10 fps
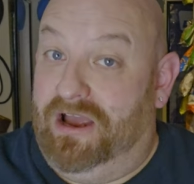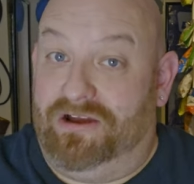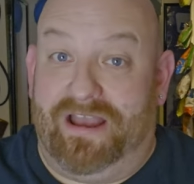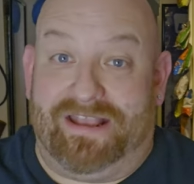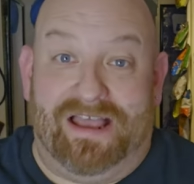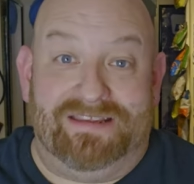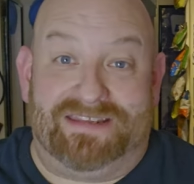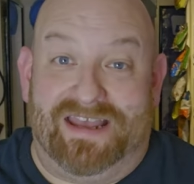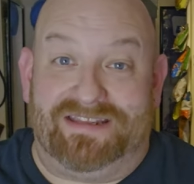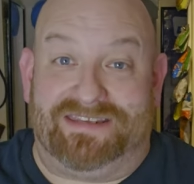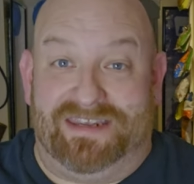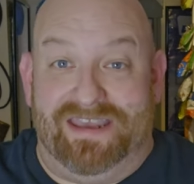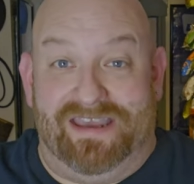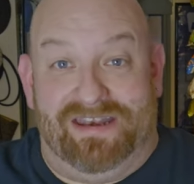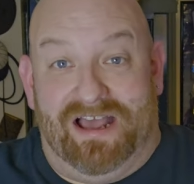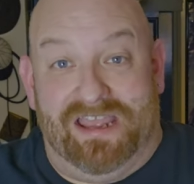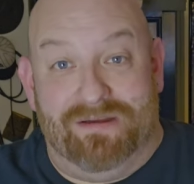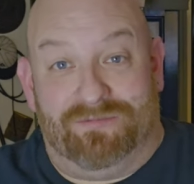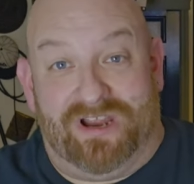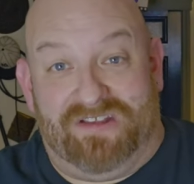All right, guys, that's it. I
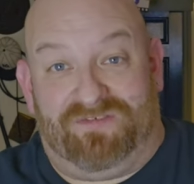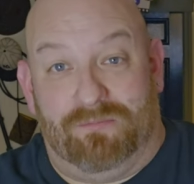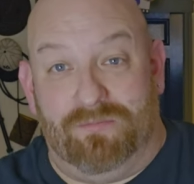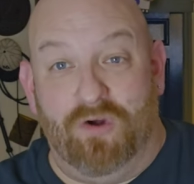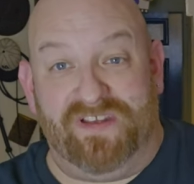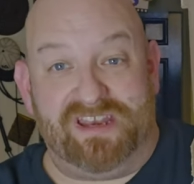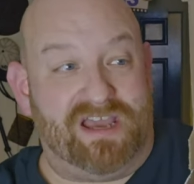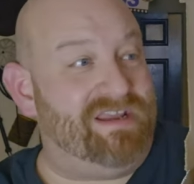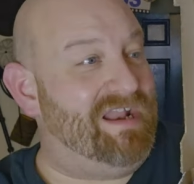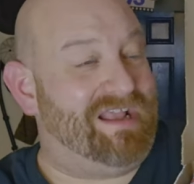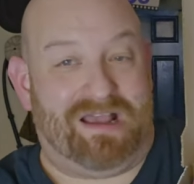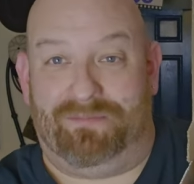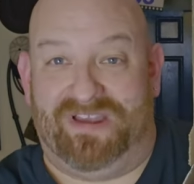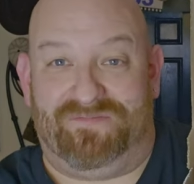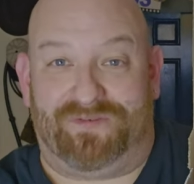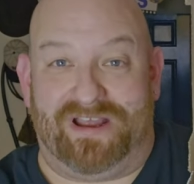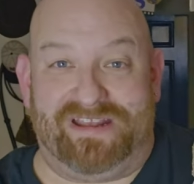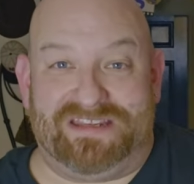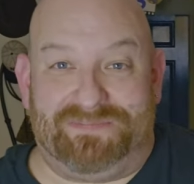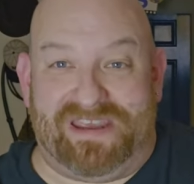am ready for movie night. I got my
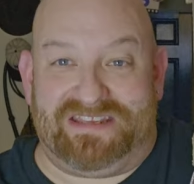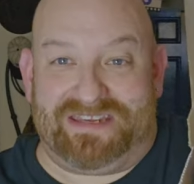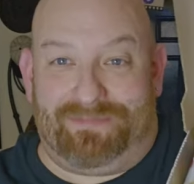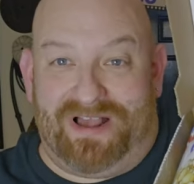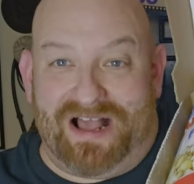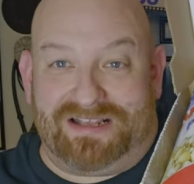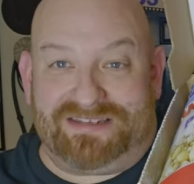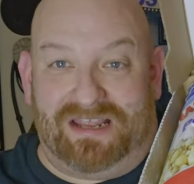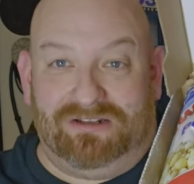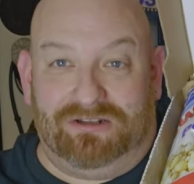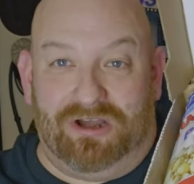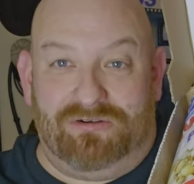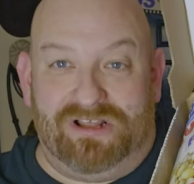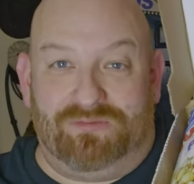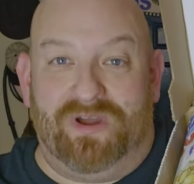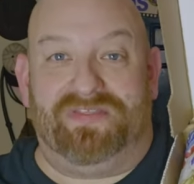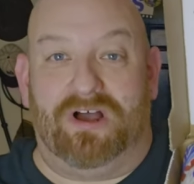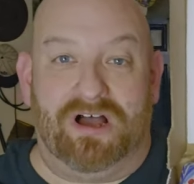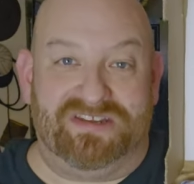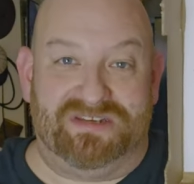Freddy's pizza box loaded with
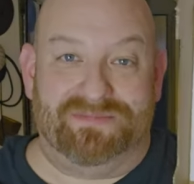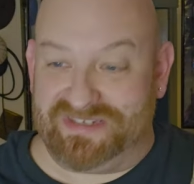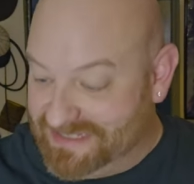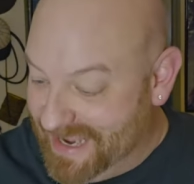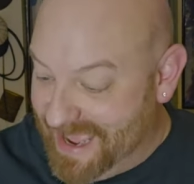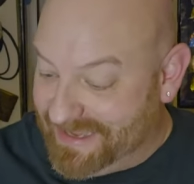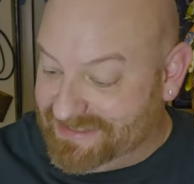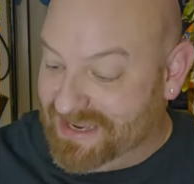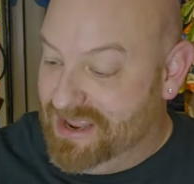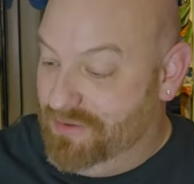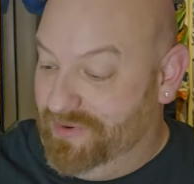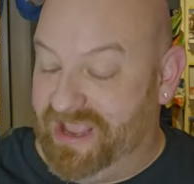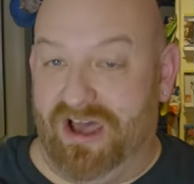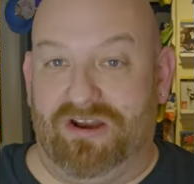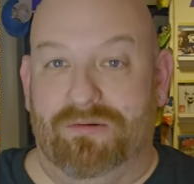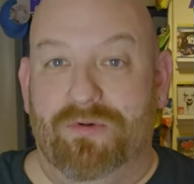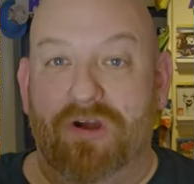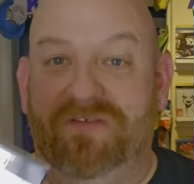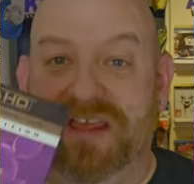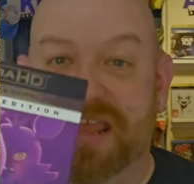awesome snacks. We got our
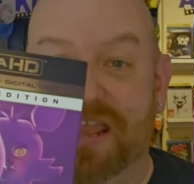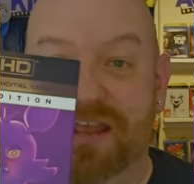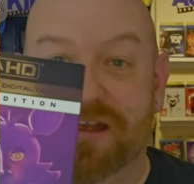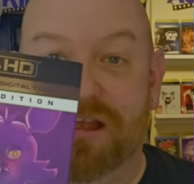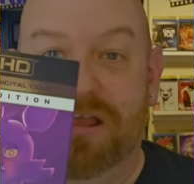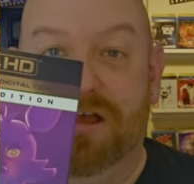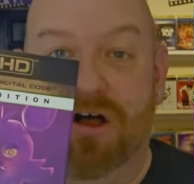movie here